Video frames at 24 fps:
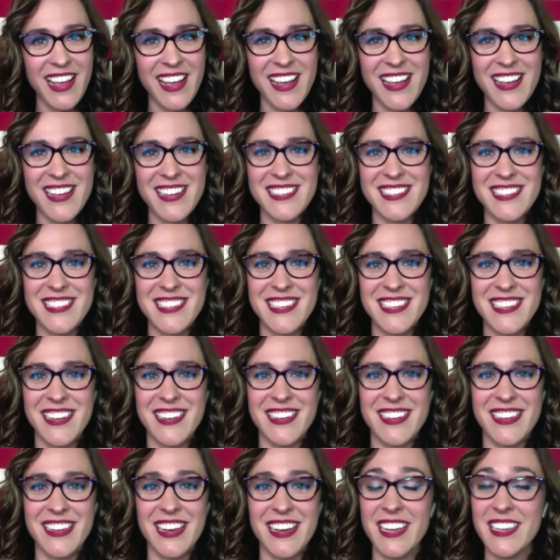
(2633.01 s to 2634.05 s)
And
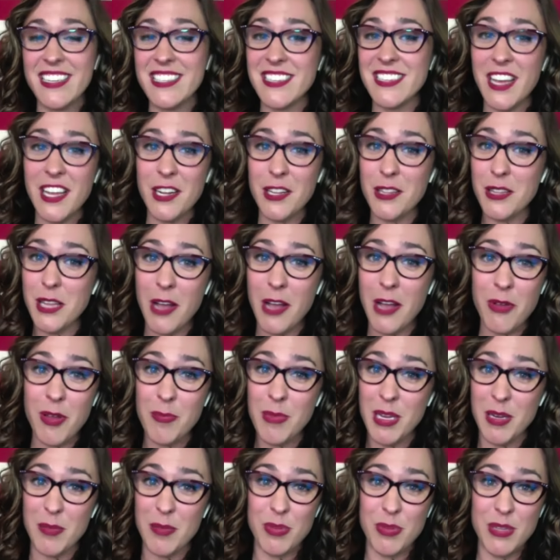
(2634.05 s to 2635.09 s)
God is not
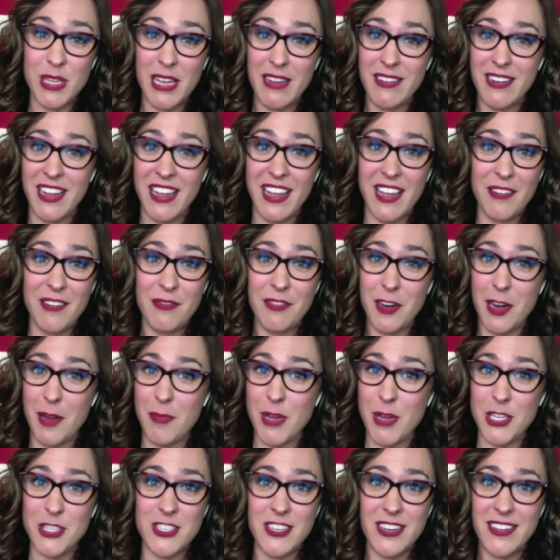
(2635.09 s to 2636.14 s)
allowing me to plan ahead
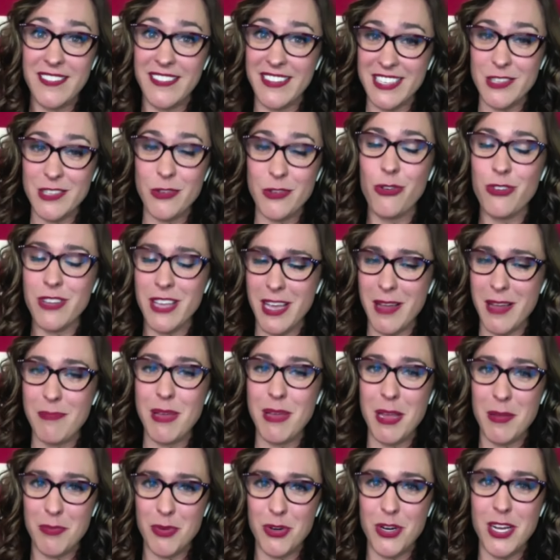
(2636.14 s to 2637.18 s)
very much in this whole
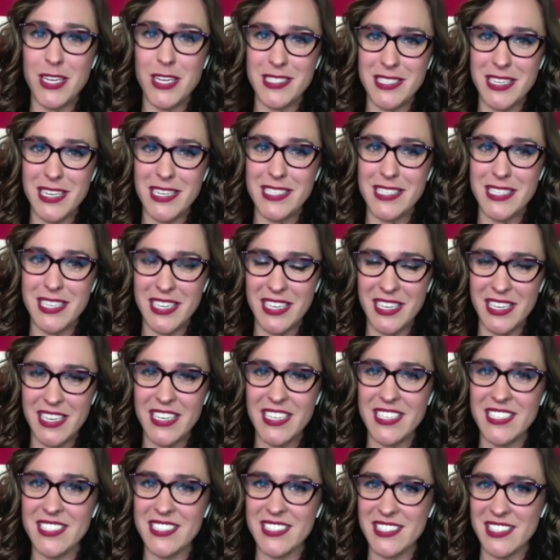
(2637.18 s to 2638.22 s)
campaign process.
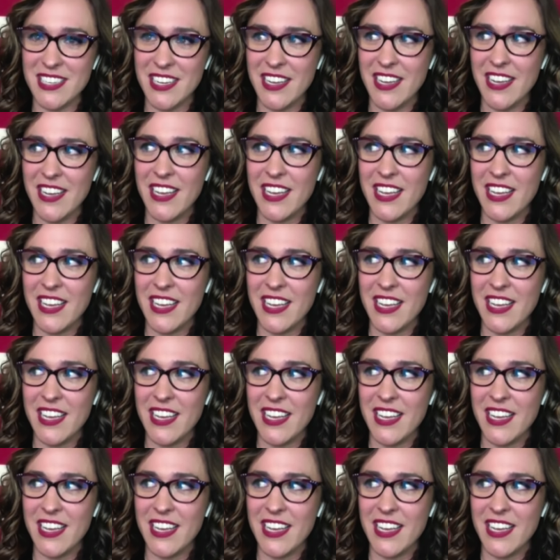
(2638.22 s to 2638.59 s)
He is